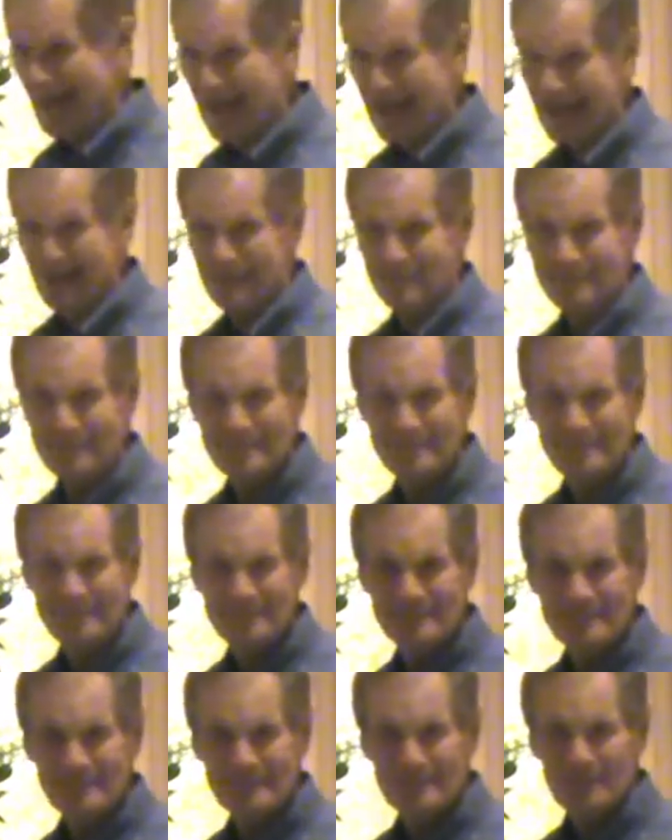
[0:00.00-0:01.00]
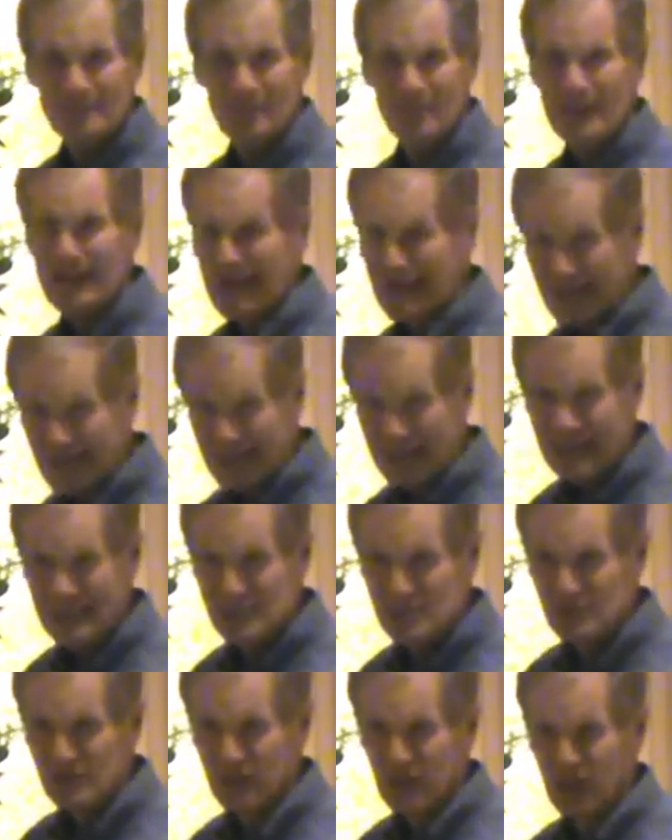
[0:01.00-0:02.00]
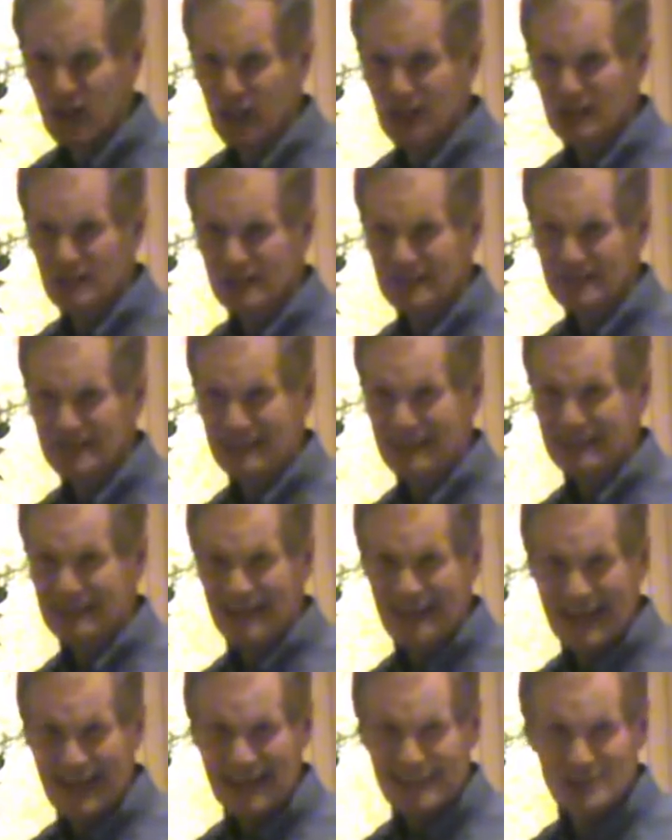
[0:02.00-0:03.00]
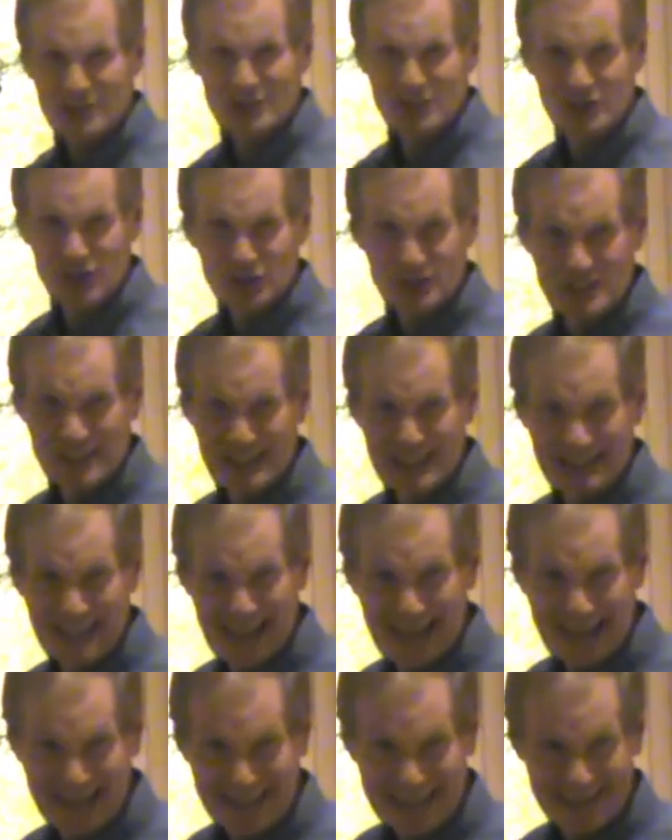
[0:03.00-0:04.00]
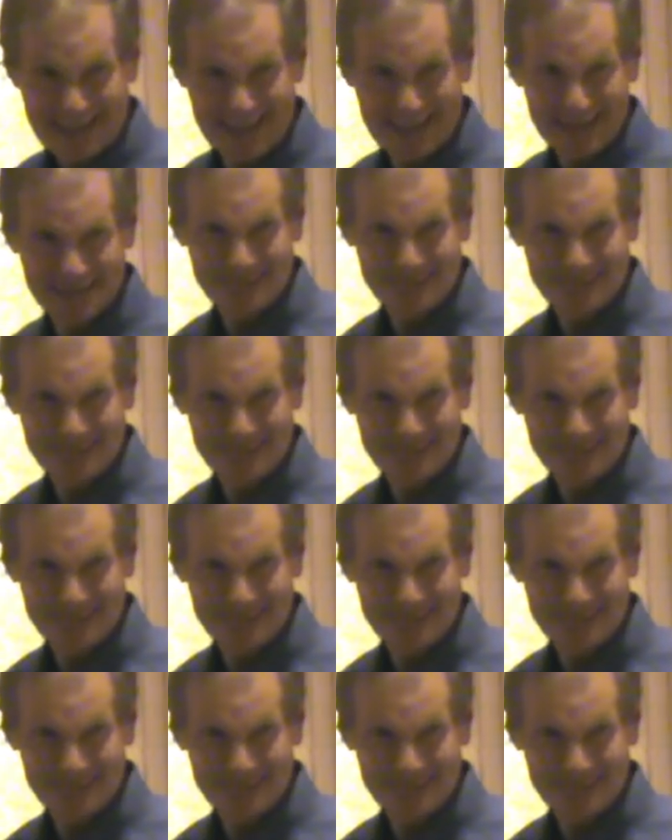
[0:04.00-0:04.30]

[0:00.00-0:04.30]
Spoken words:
Now, we got our hands full in the next 13 days.